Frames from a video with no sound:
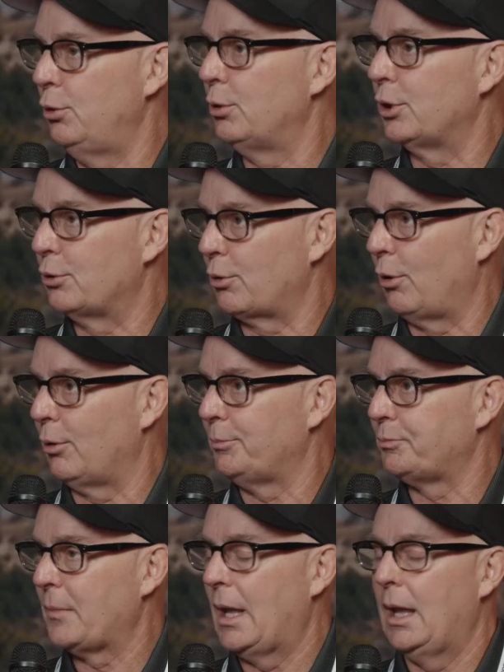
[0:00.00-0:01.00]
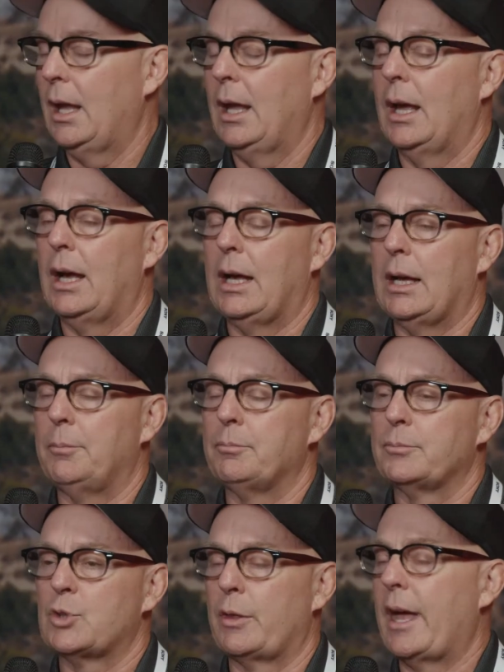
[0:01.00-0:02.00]
hue control.
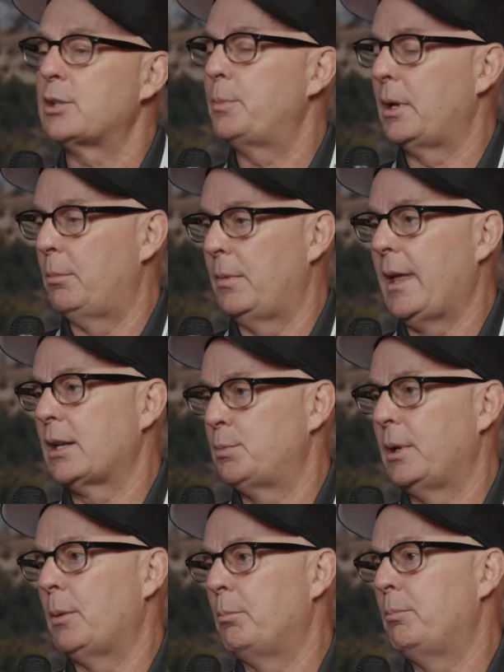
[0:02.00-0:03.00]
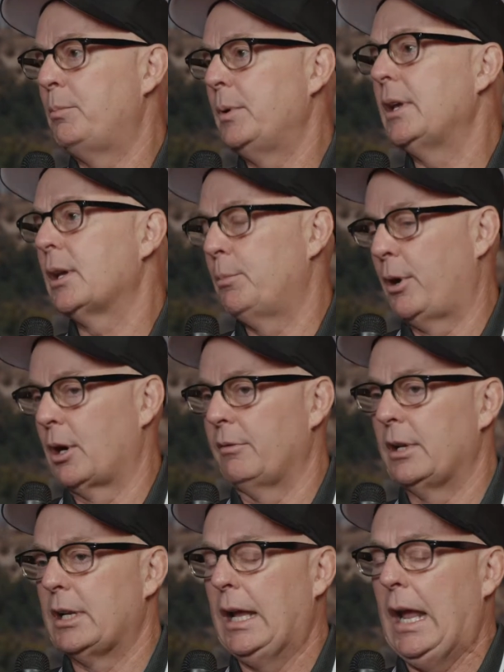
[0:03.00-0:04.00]
So that's been a big part
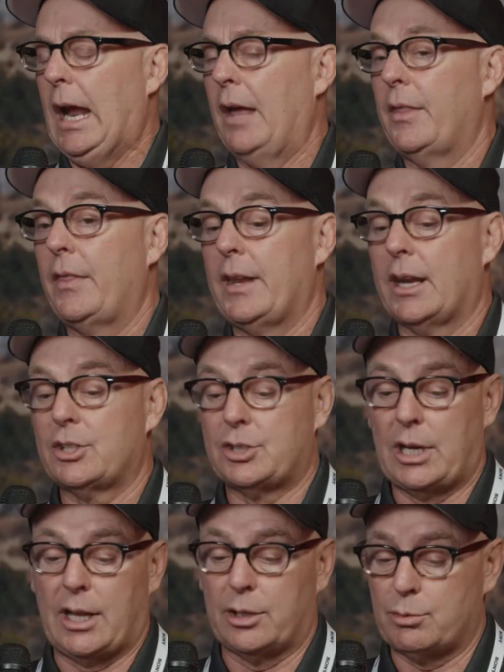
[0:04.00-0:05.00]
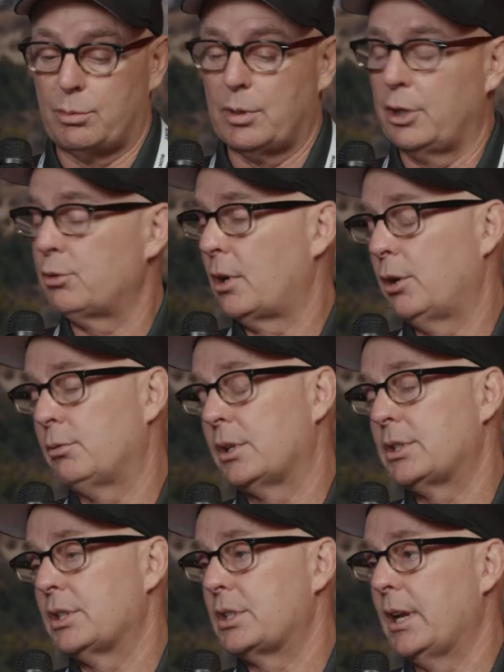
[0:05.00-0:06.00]
of it. And then the next challenge we're really trying to
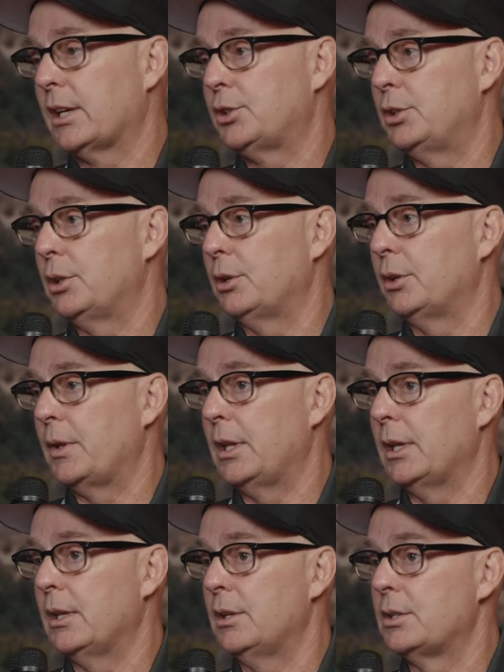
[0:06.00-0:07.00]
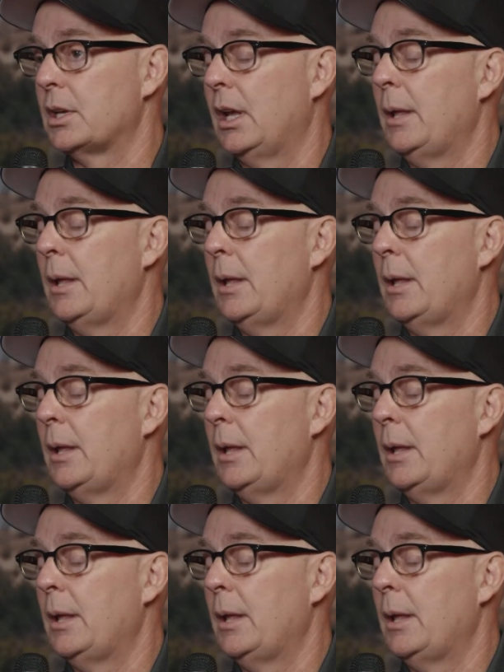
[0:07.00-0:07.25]
address this next year is